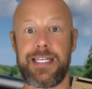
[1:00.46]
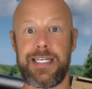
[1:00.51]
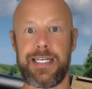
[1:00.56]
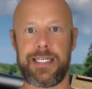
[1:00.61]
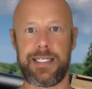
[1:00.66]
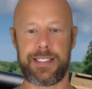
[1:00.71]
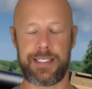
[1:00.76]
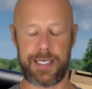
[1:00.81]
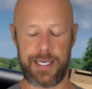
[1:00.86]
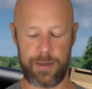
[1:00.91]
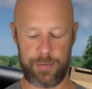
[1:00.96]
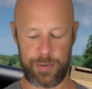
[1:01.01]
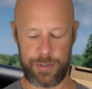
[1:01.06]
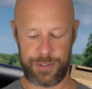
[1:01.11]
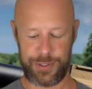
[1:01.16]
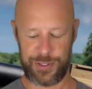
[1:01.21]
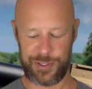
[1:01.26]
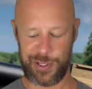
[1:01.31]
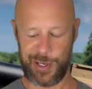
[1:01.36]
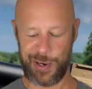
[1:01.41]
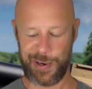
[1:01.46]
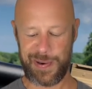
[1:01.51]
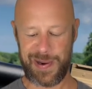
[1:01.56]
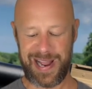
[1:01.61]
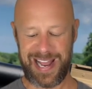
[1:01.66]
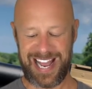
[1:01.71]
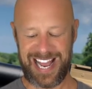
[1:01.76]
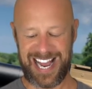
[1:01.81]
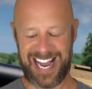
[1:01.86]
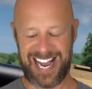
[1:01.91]
I needed to get one. So
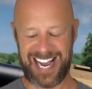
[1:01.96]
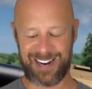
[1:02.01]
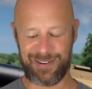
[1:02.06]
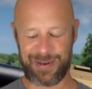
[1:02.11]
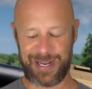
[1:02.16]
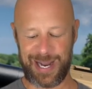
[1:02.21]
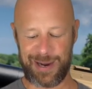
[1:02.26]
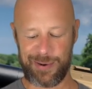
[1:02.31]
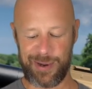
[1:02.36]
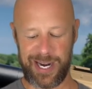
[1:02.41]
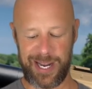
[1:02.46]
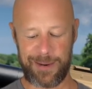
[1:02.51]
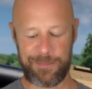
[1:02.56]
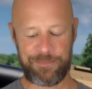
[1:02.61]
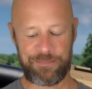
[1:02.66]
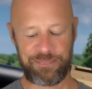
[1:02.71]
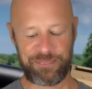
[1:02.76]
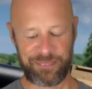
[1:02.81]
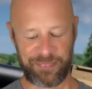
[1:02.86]
uh, we got one in.